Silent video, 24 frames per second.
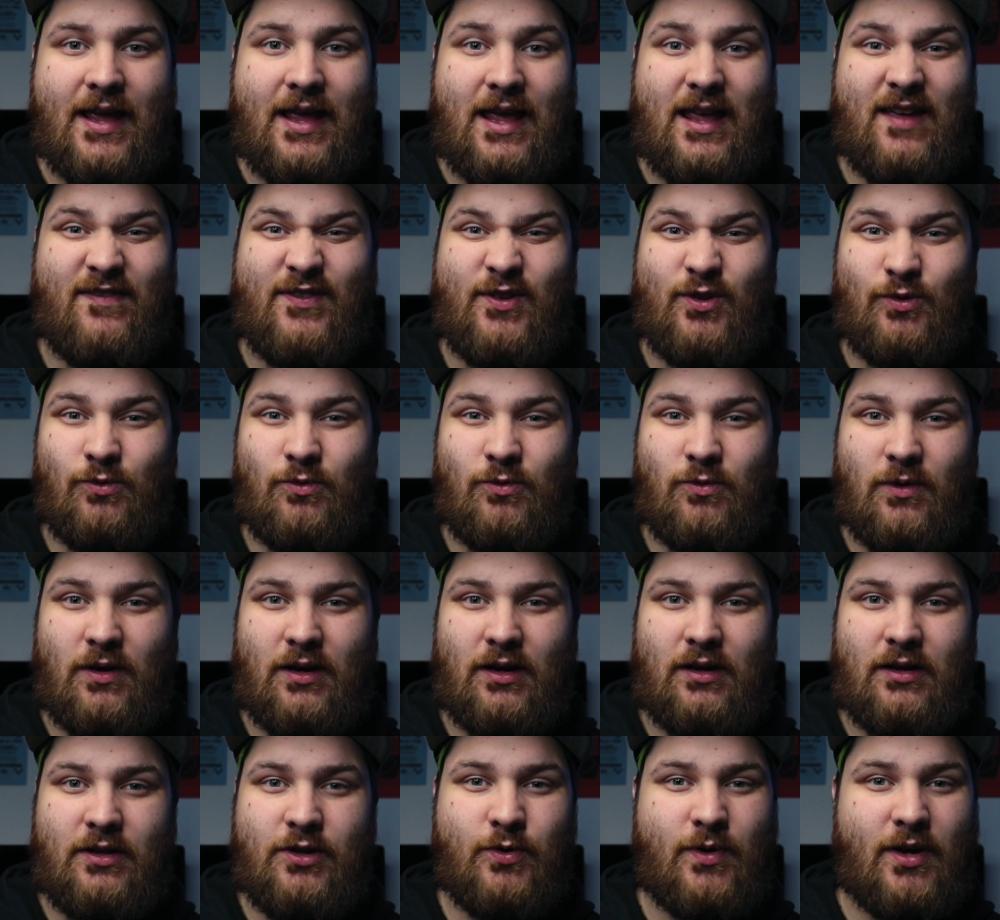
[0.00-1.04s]
If
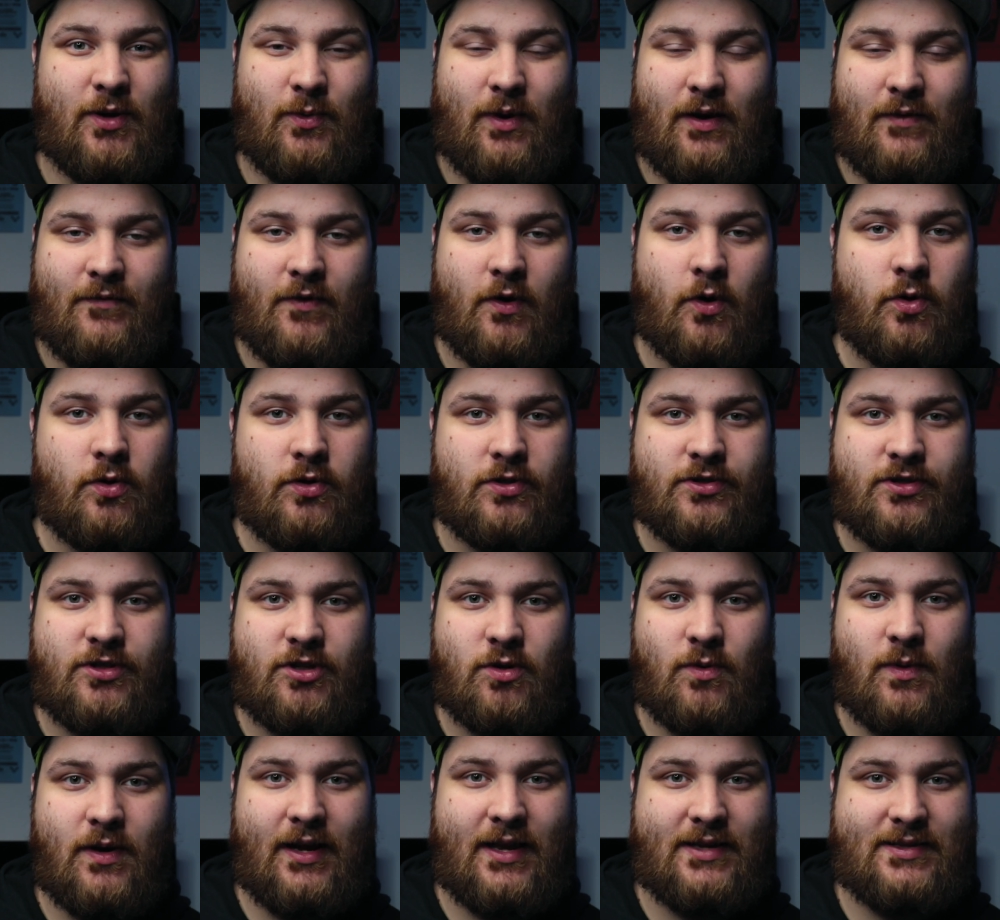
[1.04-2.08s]
you can run vocals
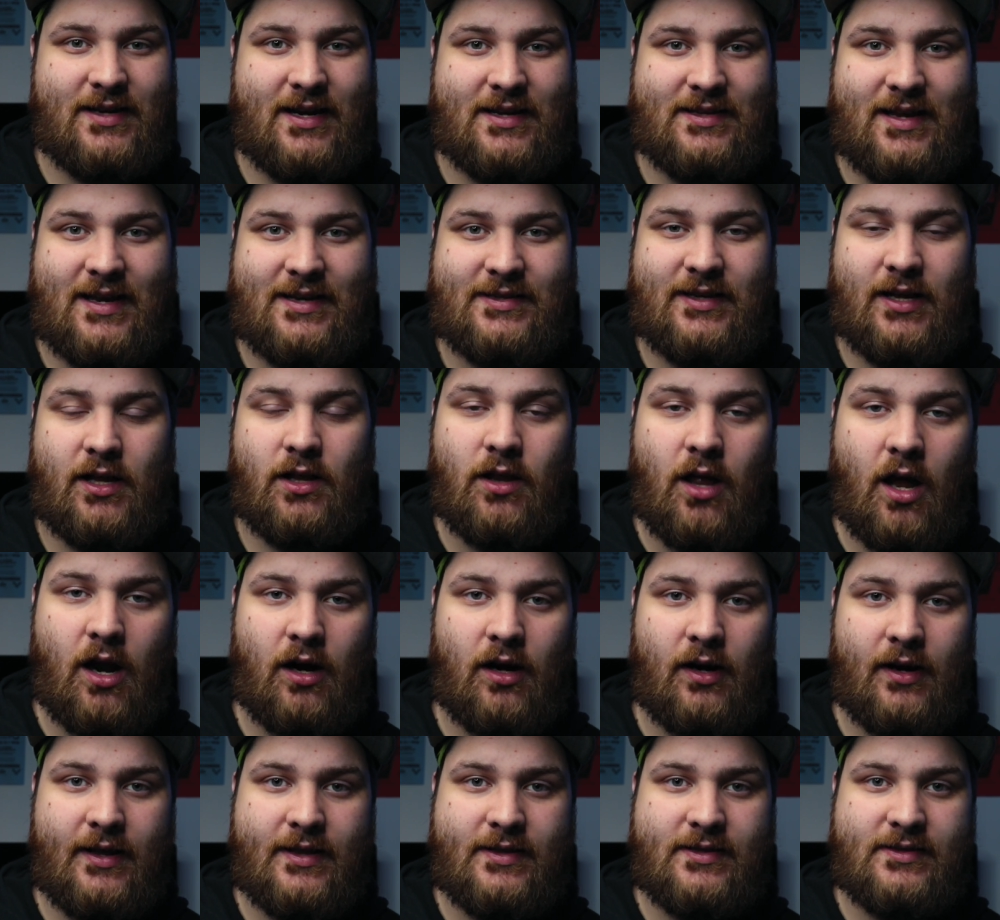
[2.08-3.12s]
through it because it has
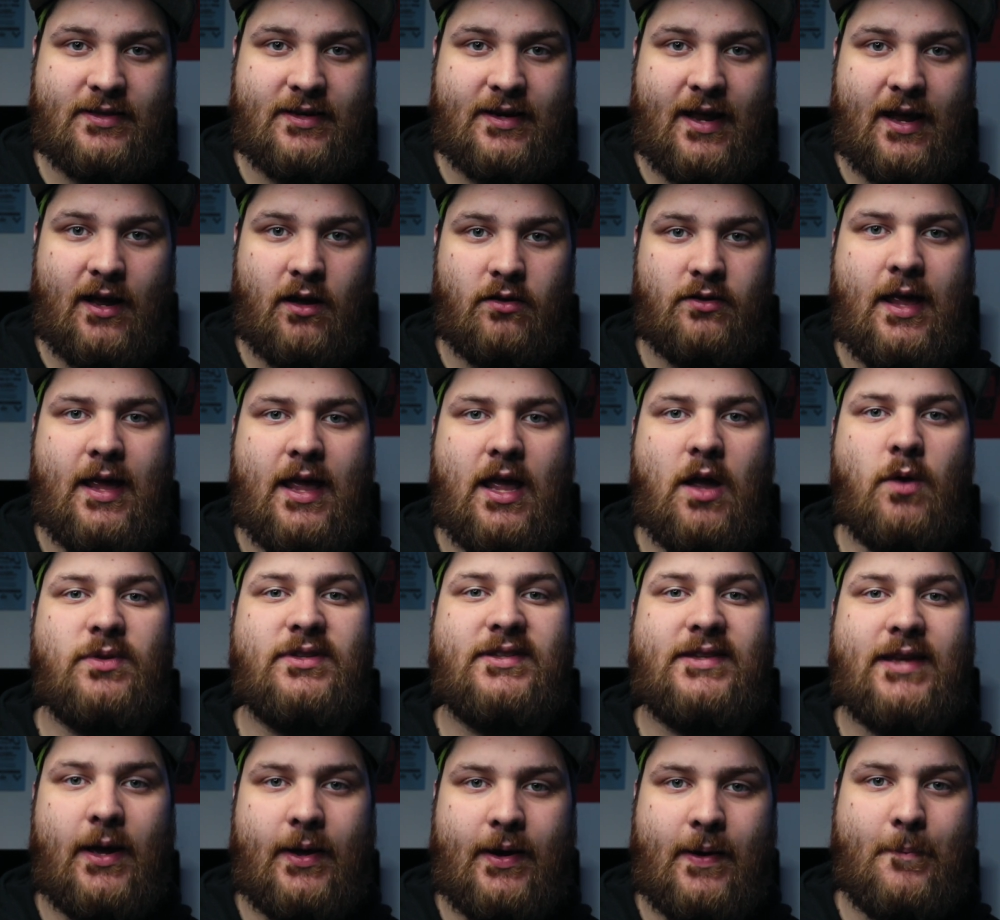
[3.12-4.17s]
XLR ins and outs. It would
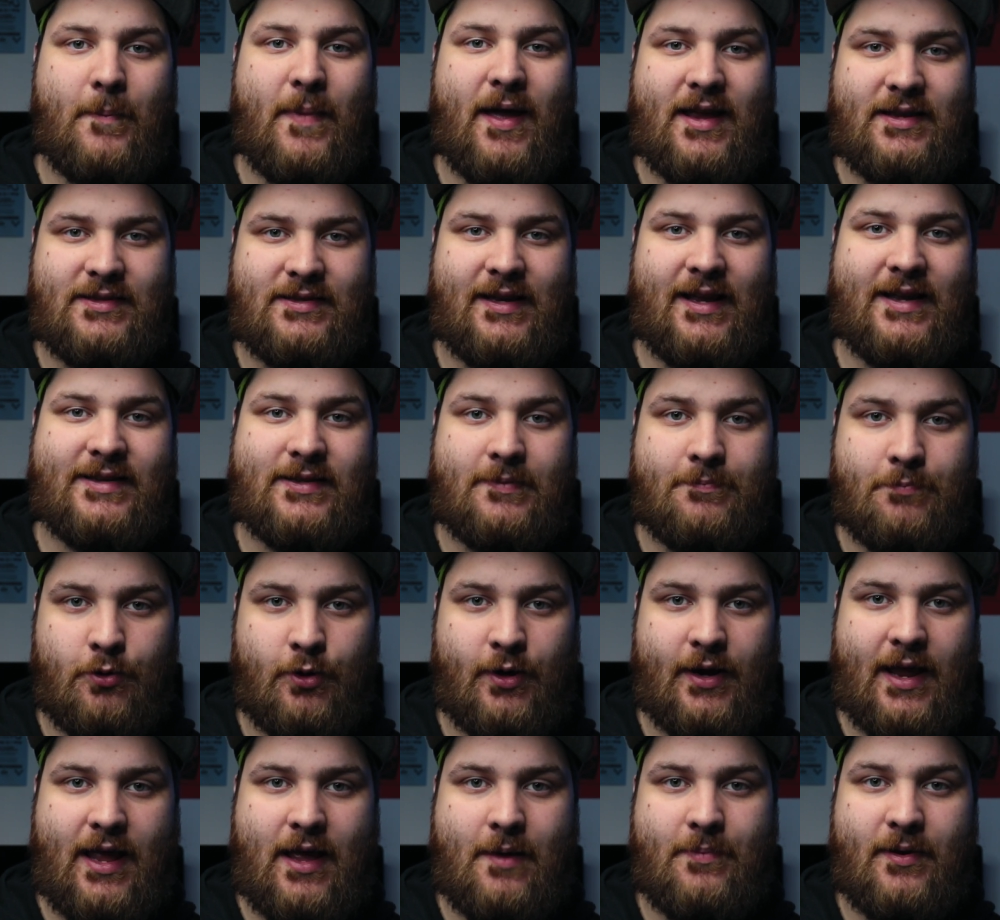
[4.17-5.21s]
sound amazing as a
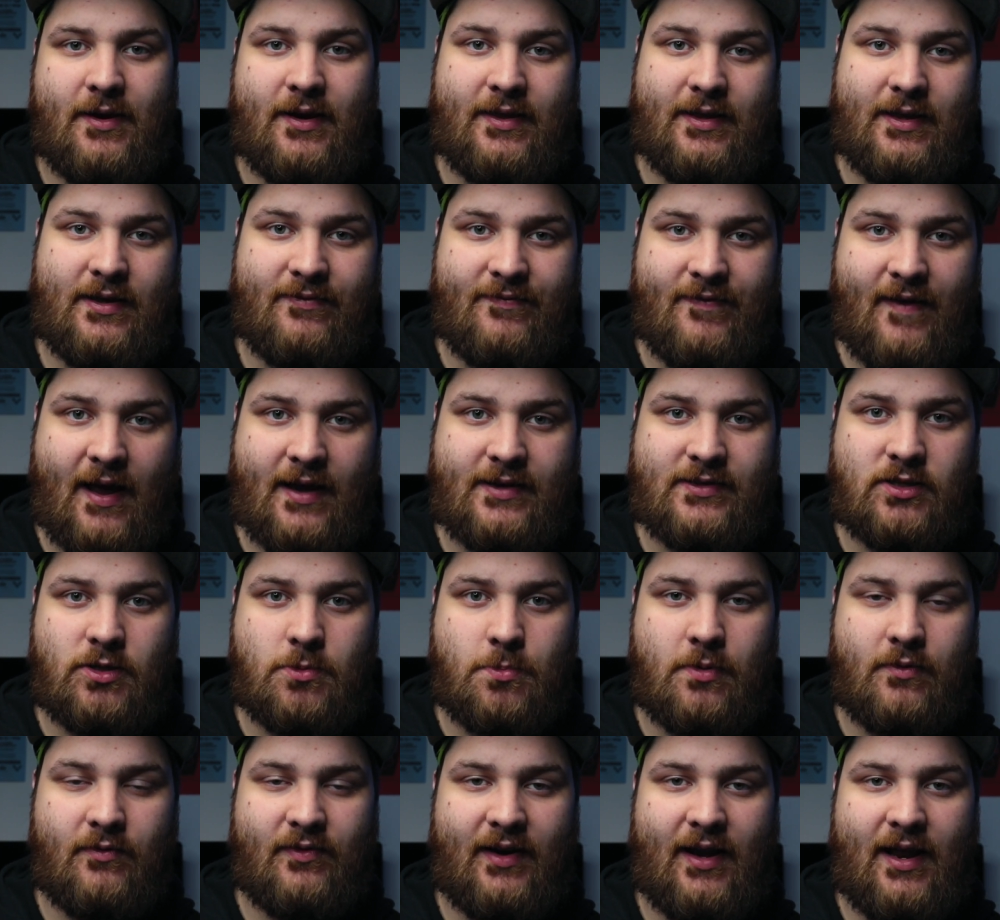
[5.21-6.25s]
preamp into the effects
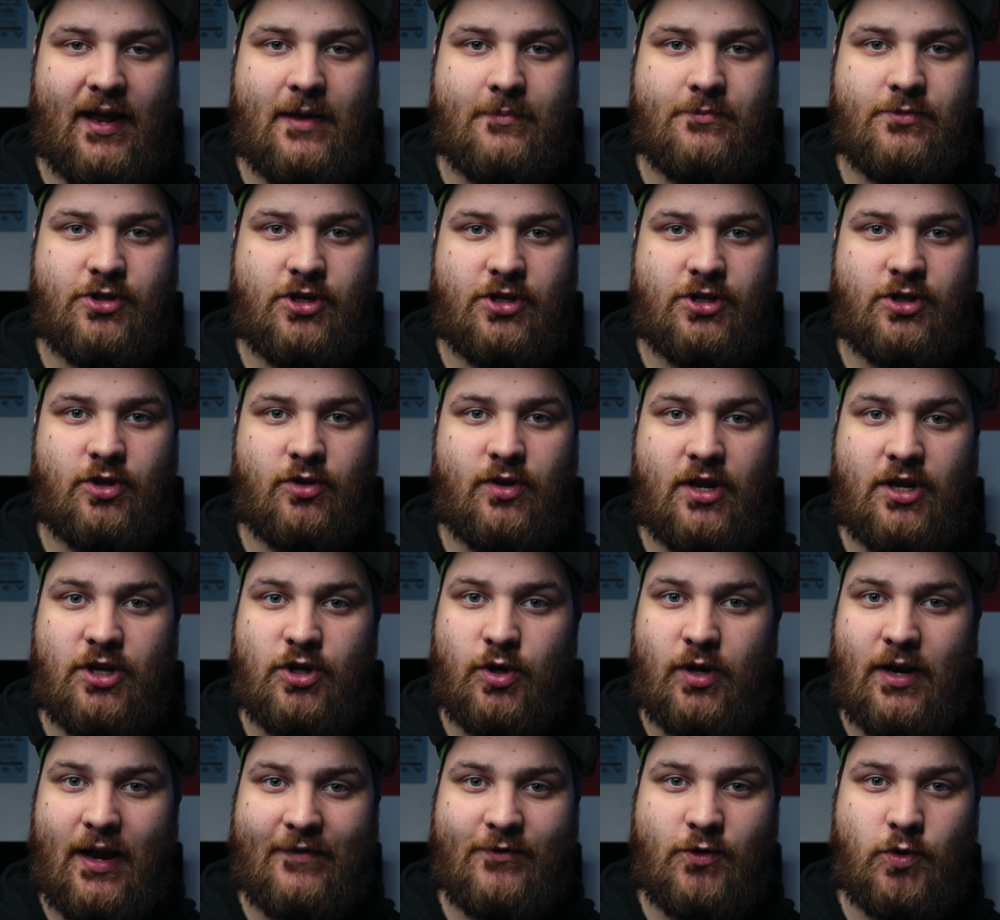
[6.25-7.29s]
loop of an amp just so that you
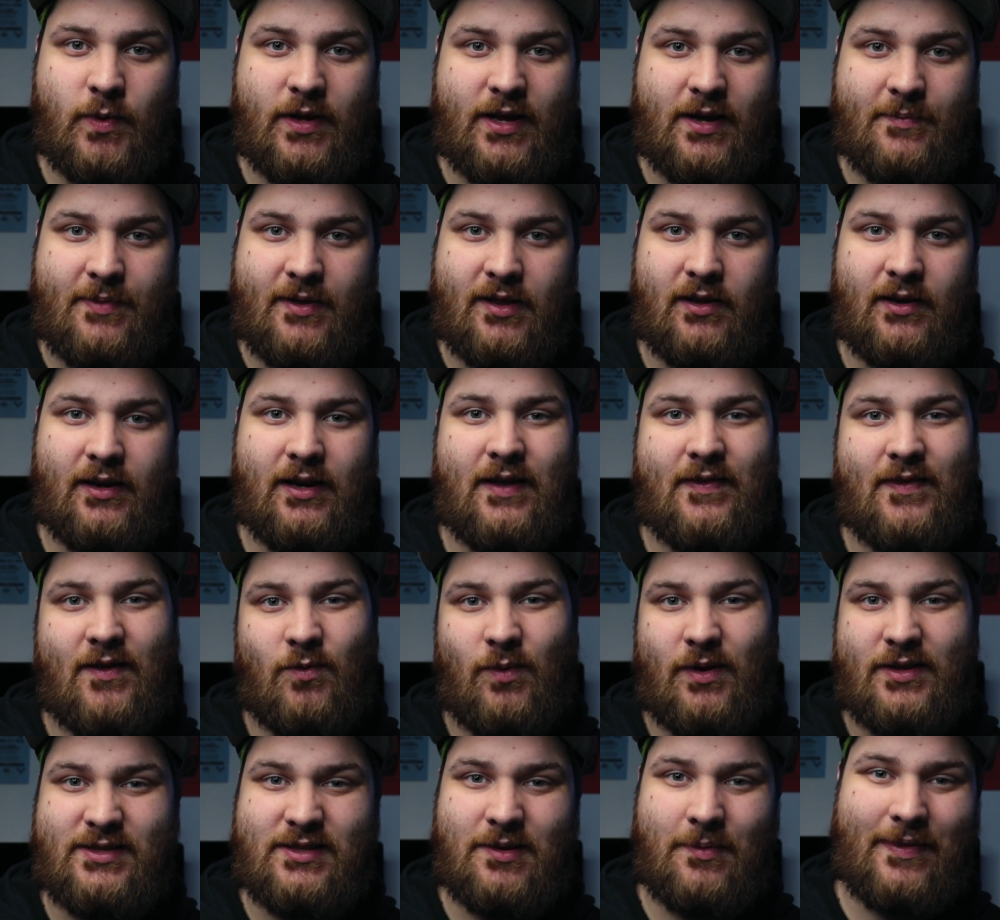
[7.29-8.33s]
could have tweakability and then
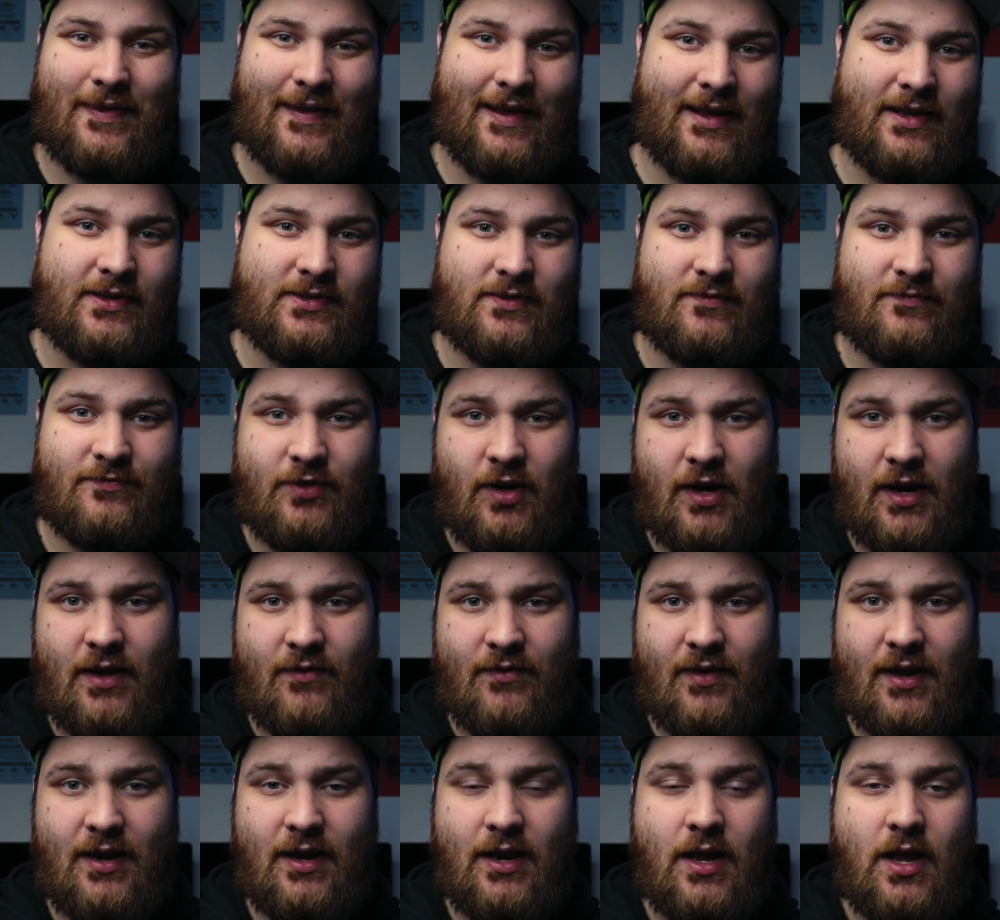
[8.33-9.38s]
run something else in front of
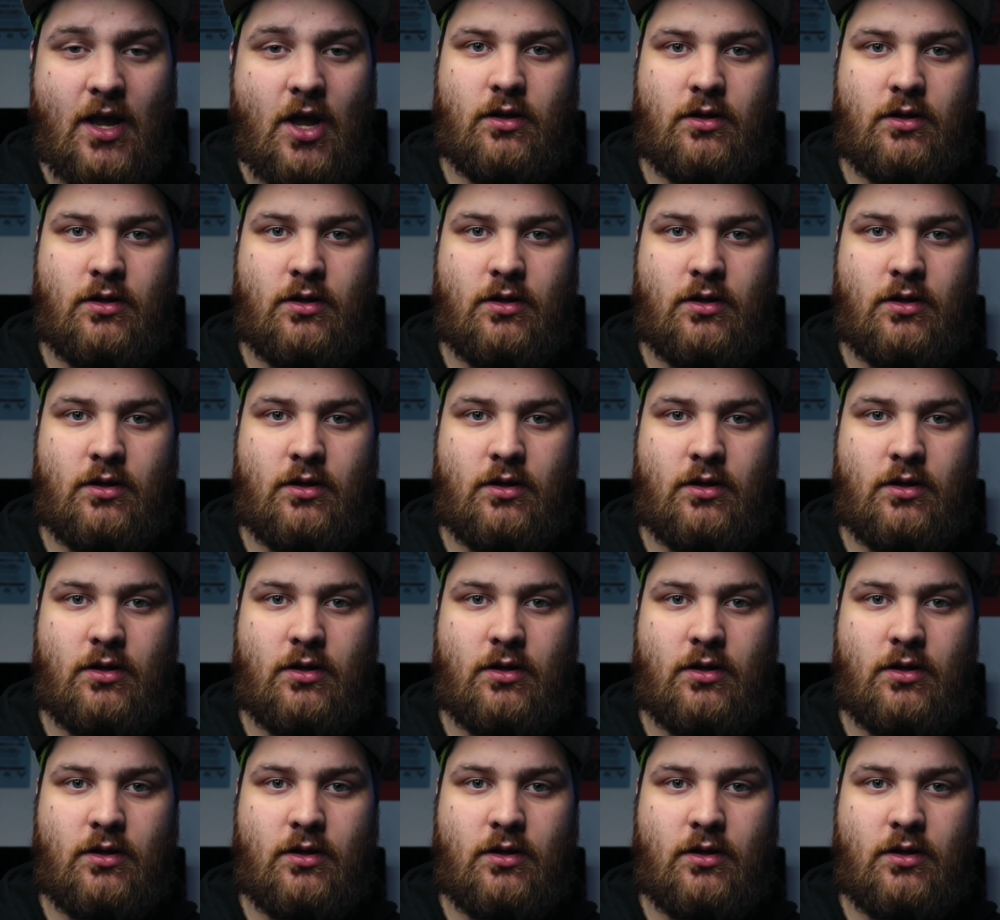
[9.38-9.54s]
it.